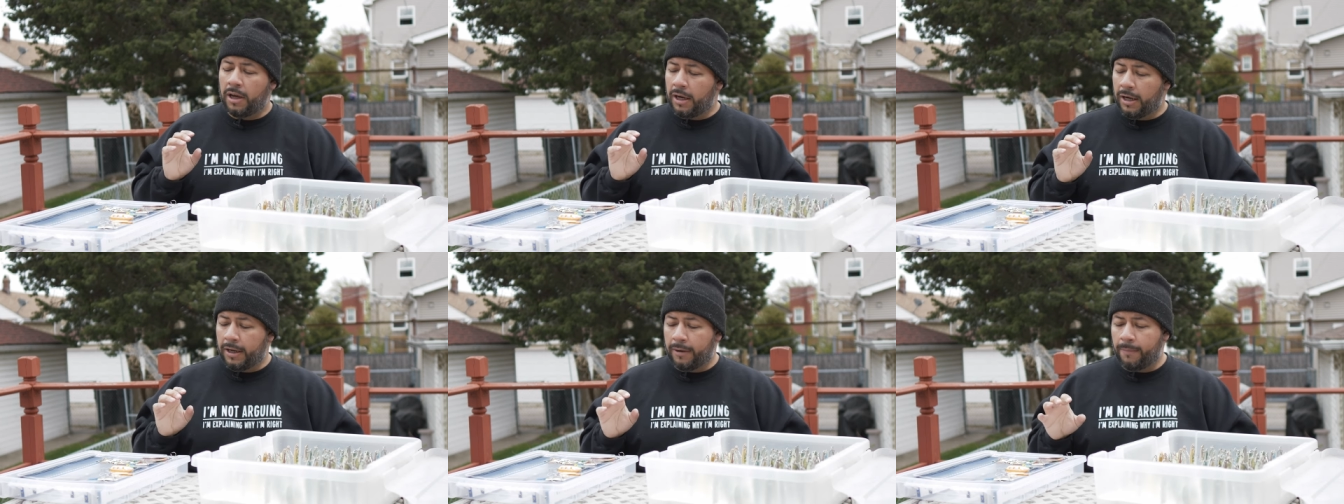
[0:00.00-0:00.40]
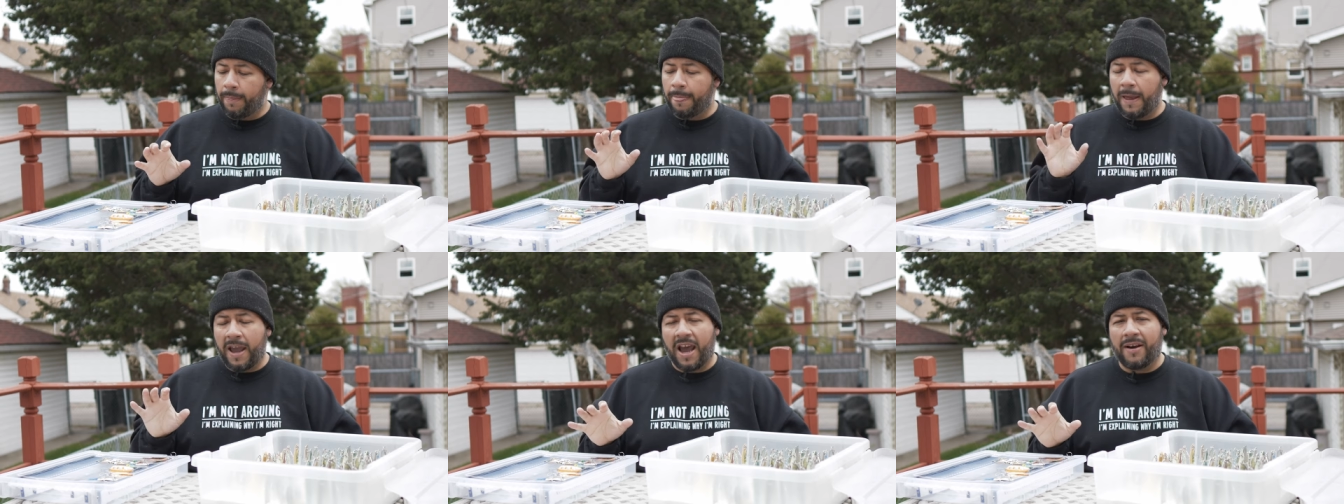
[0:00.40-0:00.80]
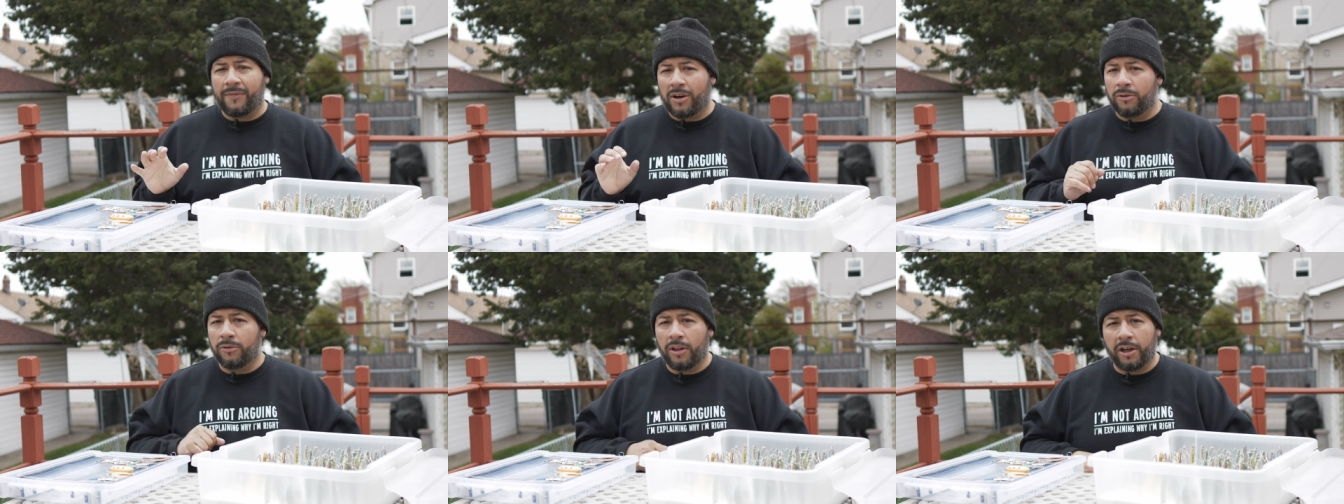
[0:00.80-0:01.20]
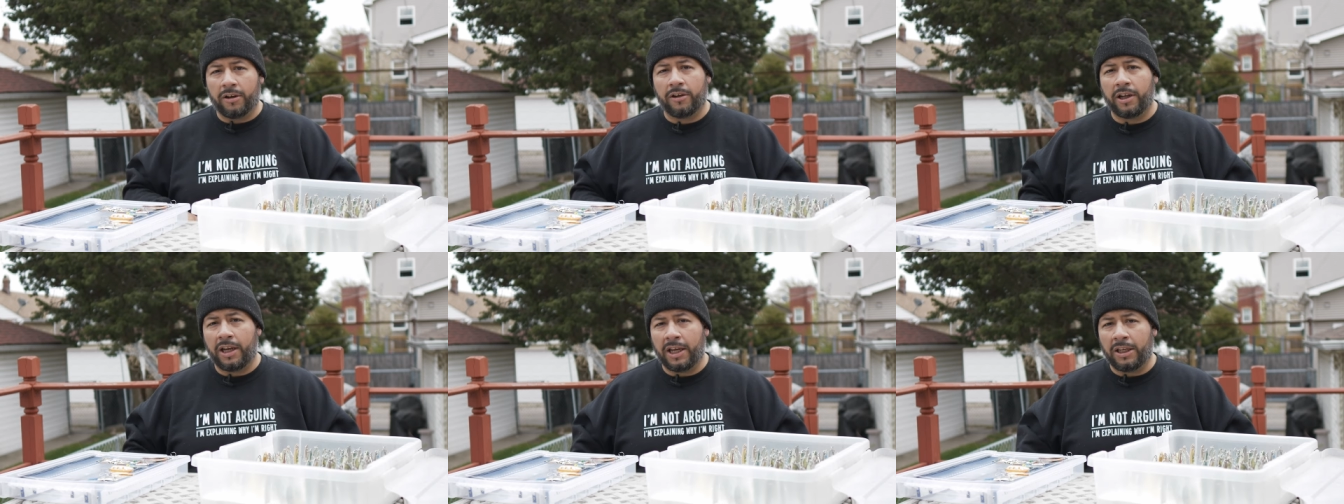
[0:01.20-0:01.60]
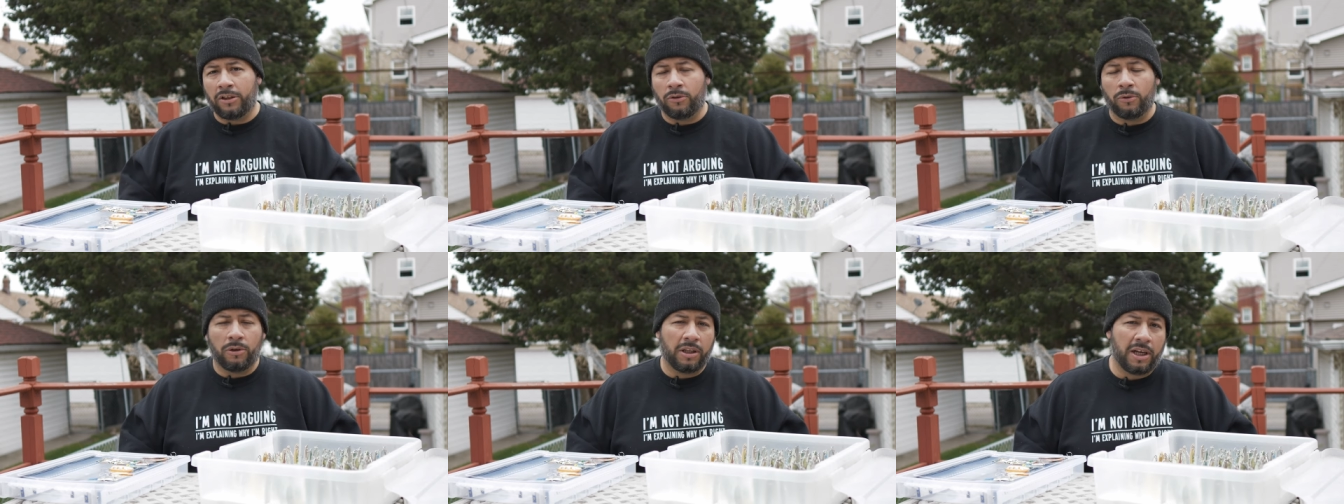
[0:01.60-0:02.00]
um, have out there and
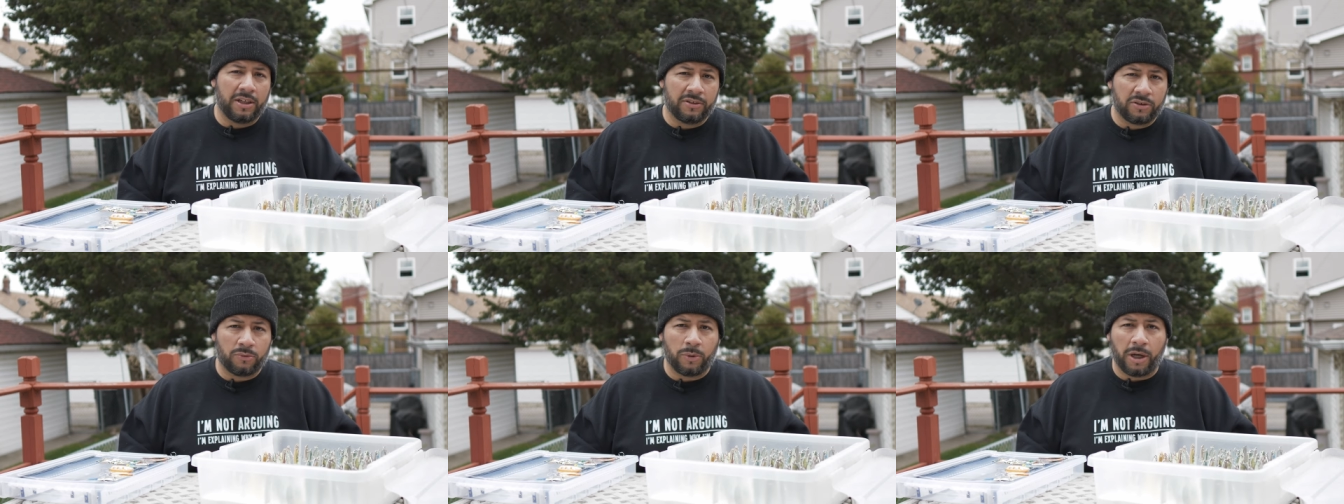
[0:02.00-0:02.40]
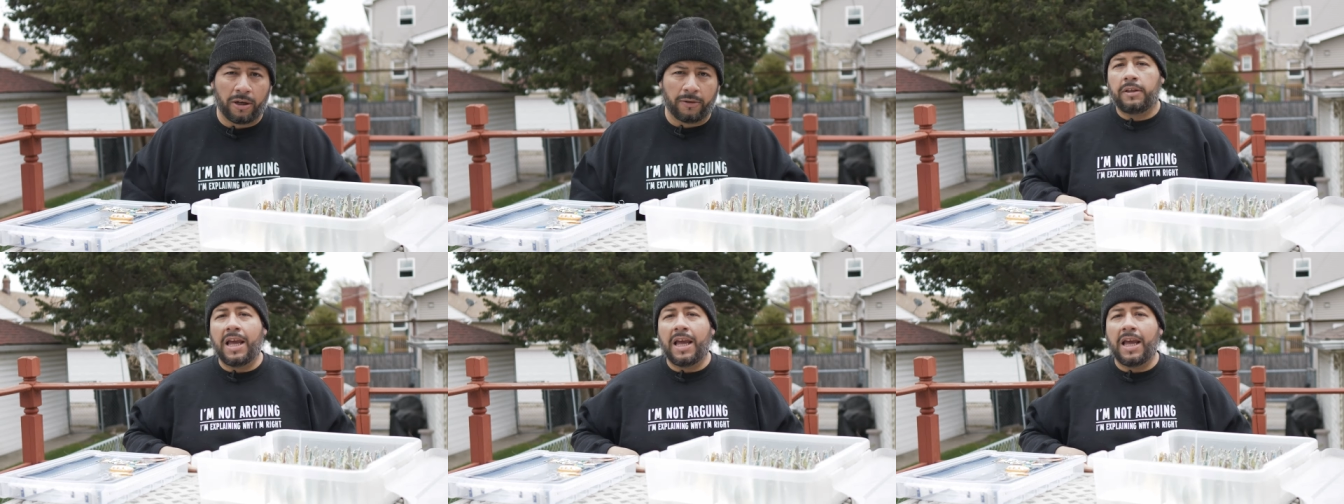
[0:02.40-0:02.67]
utilize as well.